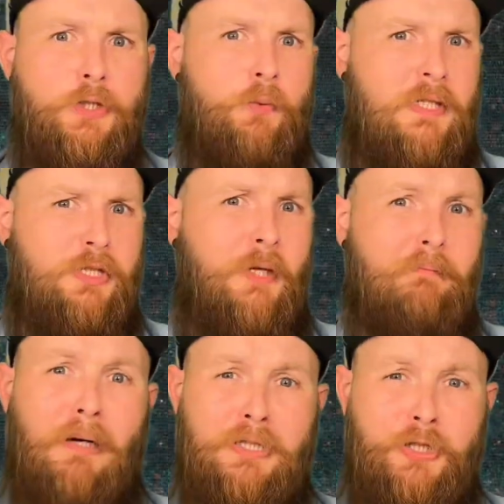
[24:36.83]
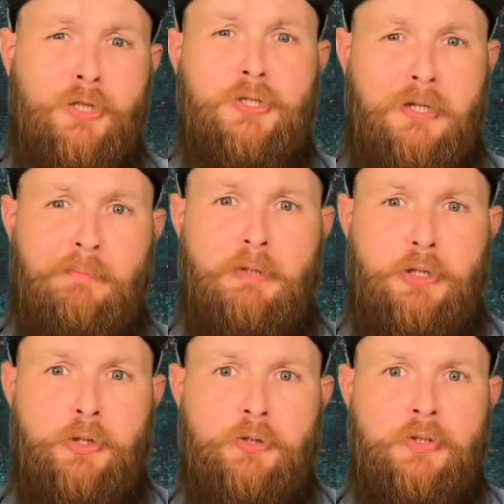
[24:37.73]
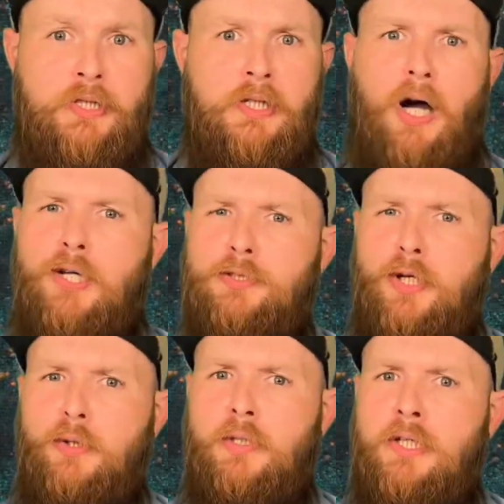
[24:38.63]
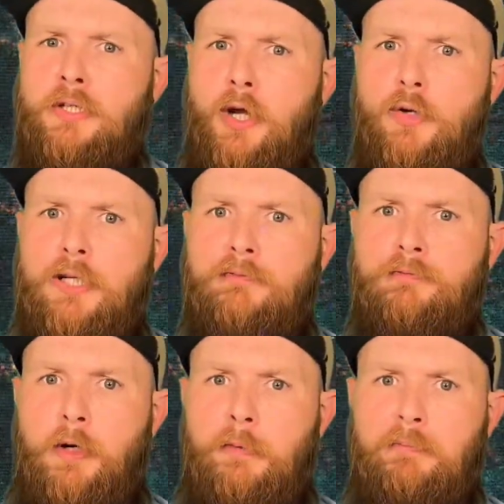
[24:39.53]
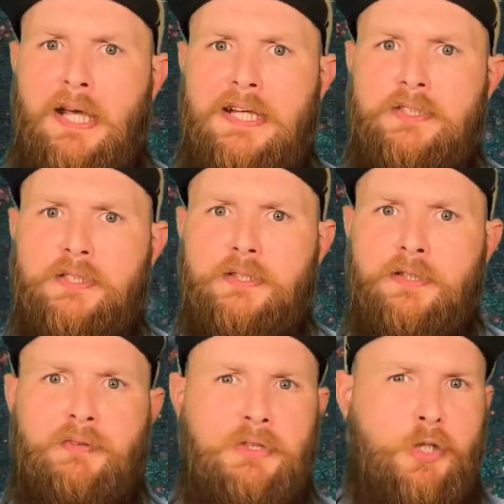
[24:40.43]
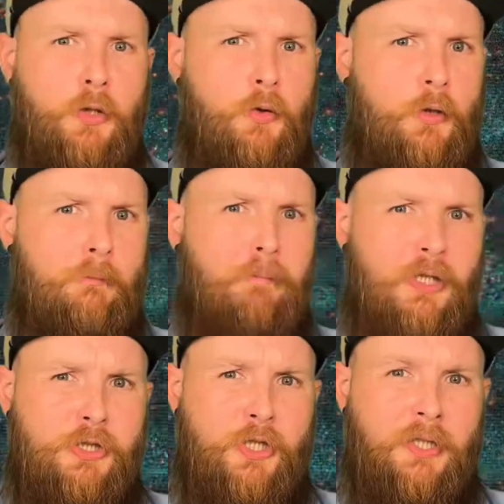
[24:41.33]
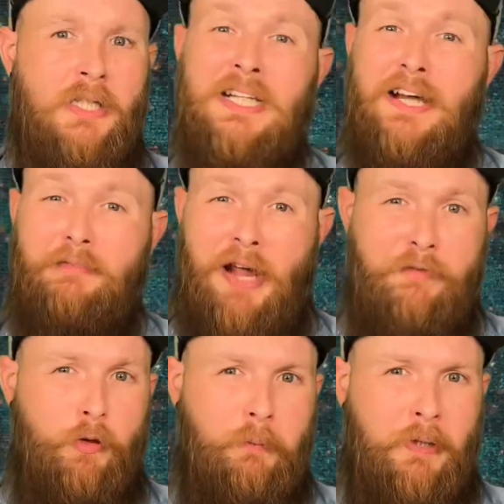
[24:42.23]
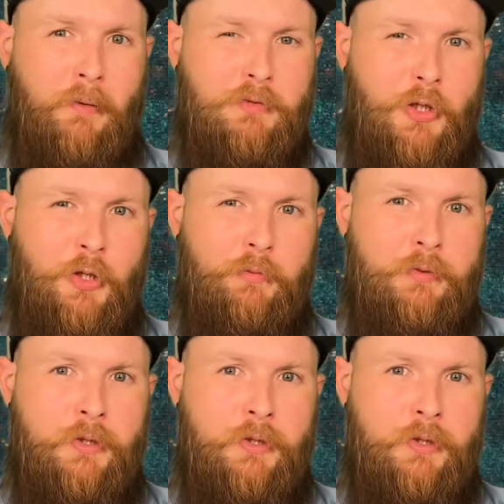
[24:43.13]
to reach combustion temperatures. Also, no confirmed cases of internal combustion have ever been observed.